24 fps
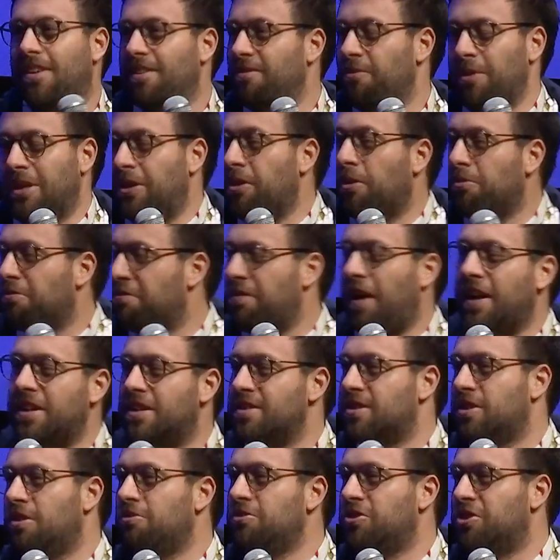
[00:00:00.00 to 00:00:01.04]
we don't find
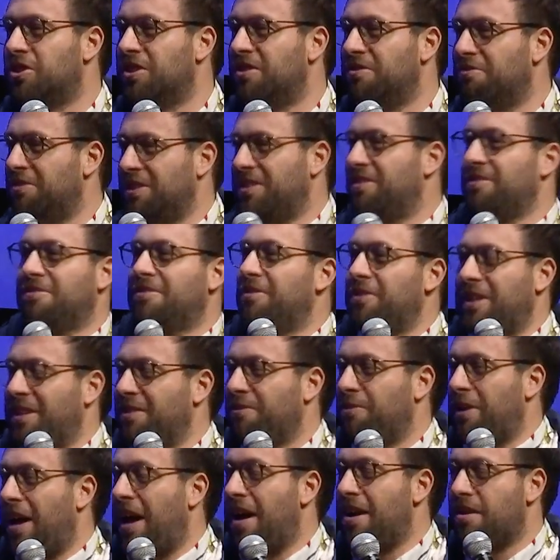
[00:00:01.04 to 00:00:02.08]
a solution.
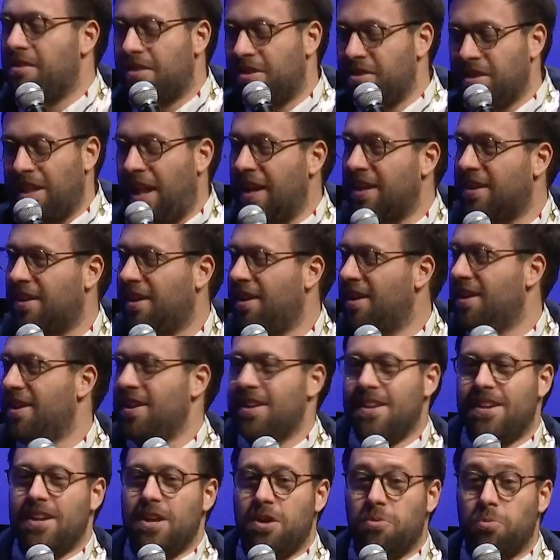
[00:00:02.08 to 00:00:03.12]
We are like,
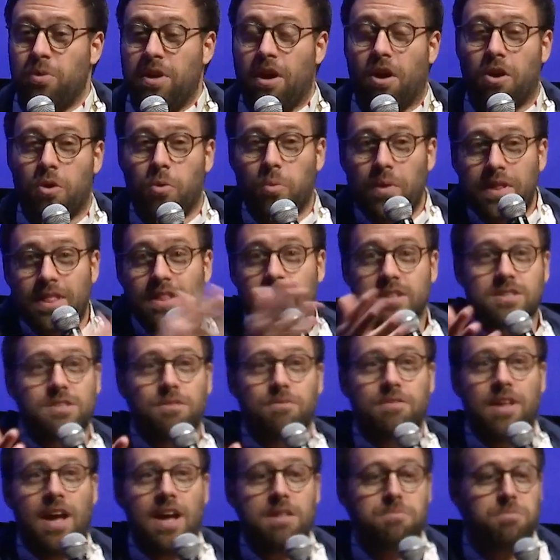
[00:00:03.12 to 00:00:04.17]
we are a witness
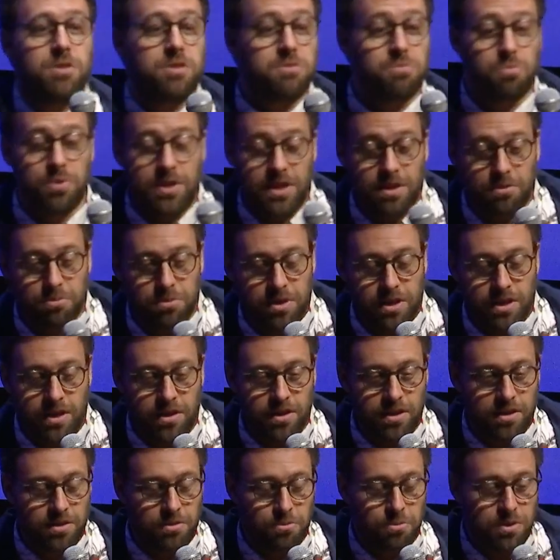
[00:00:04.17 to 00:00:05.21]
of that, but
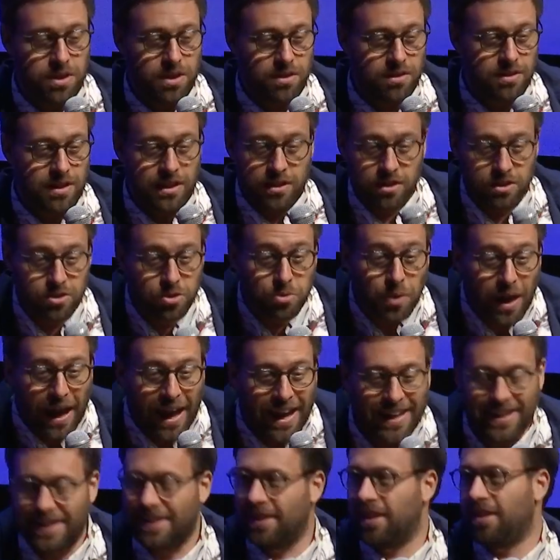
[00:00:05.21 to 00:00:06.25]
we cannot do
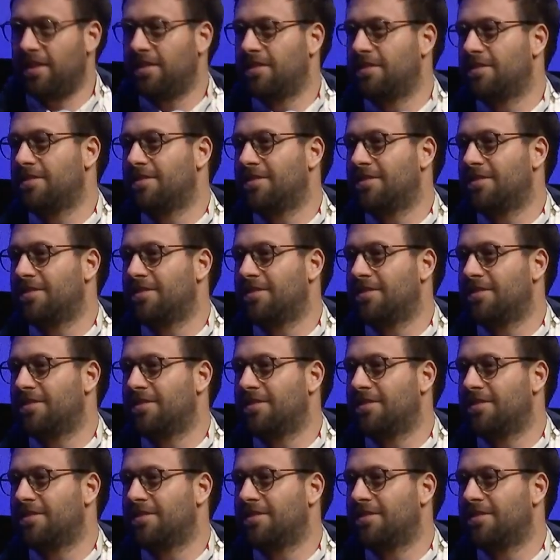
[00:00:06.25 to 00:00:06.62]
anything.